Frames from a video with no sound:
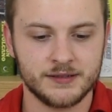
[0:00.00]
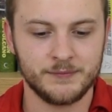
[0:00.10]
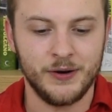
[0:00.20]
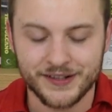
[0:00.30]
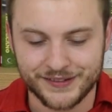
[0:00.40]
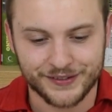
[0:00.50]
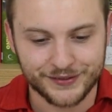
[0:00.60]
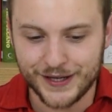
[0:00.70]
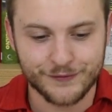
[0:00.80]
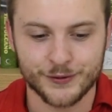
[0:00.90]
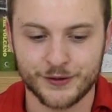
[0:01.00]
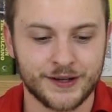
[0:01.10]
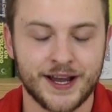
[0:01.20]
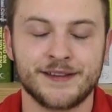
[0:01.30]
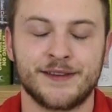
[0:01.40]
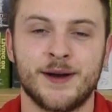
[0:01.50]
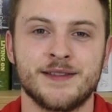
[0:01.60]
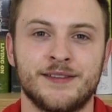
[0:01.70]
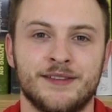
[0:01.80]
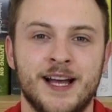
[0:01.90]
point to several cases where
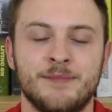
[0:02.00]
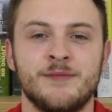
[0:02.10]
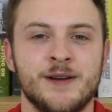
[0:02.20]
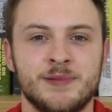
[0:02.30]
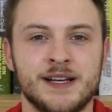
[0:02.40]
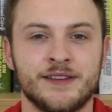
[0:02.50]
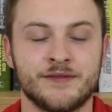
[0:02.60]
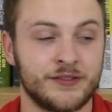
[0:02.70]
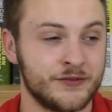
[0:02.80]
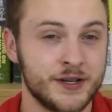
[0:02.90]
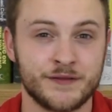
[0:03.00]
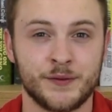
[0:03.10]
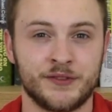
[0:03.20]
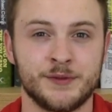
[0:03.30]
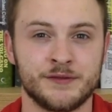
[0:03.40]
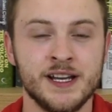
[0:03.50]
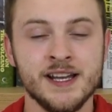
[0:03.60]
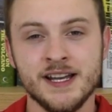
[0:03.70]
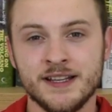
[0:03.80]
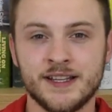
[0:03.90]
this has happened, where players have just tried to force a move.
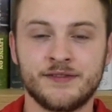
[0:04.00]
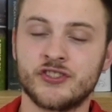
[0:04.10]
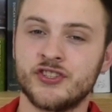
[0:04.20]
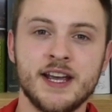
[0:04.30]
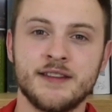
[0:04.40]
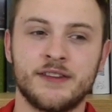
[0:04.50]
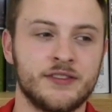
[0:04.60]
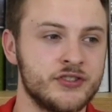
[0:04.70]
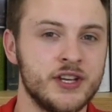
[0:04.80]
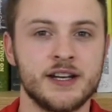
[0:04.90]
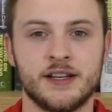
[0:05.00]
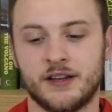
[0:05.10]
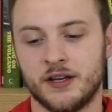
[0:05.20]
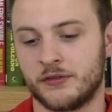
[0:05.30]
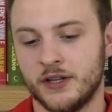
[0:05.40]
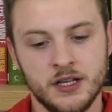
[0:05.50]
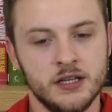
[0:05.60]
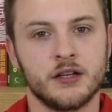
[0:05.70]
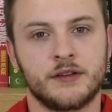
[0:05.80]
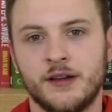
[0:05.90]
There's the chain, it goes,
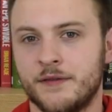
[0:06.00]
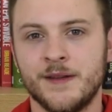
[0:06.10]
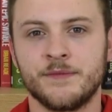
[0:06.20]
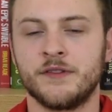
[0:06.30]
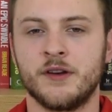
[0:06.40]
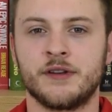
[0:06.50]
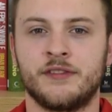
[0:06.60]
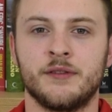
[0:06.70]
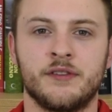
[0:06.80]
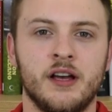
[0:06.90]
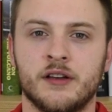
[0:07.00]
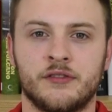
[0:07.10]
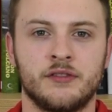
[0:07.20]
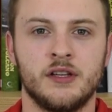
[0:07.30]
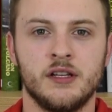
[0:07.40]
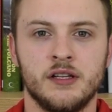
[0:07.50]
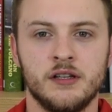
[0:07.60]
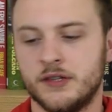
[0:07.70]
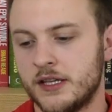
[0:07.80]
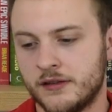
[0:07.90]
look, Southampton don't want to sell to us.
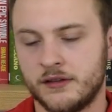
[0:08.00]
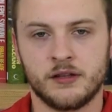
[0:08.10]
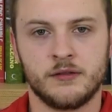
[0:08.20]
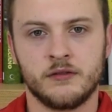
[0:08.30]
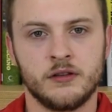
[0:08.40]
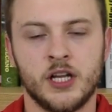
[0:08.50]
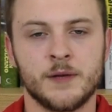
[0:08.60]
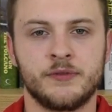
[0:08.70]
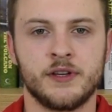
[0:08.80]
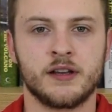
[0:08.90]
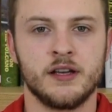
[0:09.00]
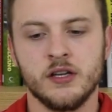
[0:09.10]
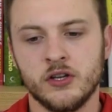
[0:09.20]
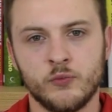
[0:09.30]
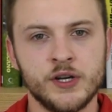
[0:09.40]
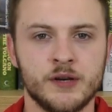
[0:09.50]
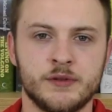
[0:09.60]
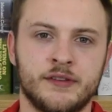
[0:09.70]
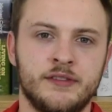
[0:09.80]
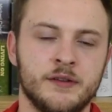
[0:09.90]
neither do Leipzig. We don't
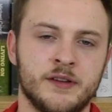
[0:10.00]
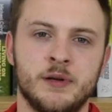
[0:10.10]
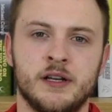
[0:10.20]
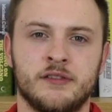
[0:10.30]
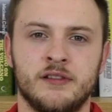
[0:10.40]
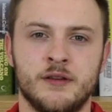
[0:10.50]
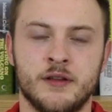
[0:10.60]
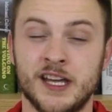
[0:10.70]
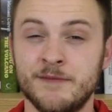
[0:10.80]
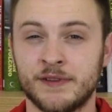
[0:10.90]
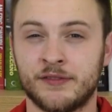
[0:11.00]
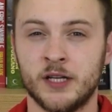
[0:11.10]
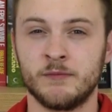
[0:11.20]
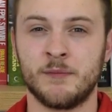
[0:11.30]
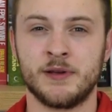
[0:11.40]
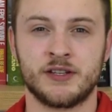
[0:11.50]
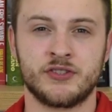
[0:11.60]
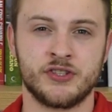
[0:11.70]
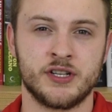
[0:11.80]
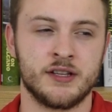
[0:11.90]
want to sell to Barcelona. They've been slung by
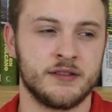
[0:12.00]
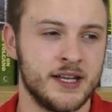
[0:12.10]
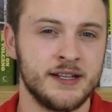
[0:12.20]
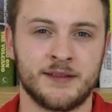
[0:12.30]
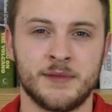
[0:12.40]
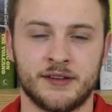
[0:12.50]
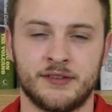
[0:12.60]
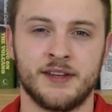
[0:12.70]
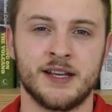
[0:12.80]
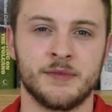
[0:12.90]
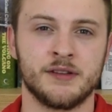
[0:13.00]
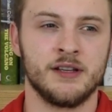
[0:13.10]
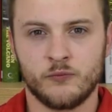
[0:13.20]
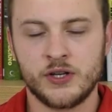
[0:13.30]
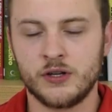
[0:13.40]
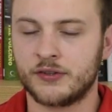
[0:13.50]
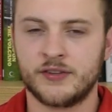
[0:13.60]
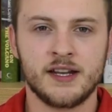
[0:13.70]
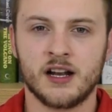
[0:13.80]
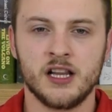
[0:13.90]
PSG. They need to make a statement. We're not a
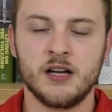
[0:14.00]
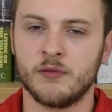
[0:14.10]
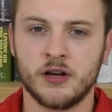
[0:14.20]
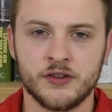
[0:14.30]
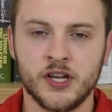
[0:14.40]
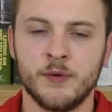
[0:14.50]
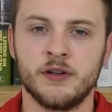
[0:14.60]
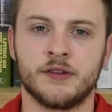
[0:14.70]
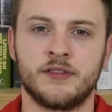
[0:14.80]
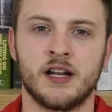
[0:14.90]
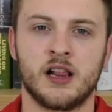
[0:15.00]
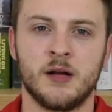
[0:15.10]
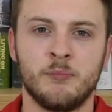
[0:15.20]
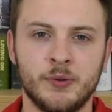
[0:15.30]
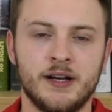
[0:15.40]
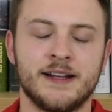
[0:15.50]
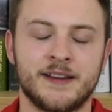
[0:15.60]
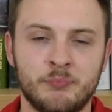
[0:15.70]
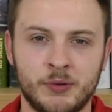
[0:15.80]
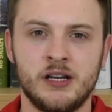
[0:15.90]
selling club. I know we're not a selling club, but
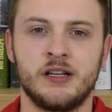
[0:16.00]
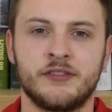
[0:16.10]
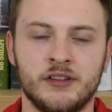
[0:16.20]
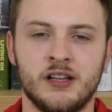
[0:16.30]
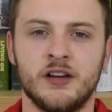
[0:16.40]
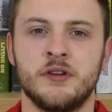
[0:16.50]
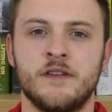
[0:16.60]
it's Barcelona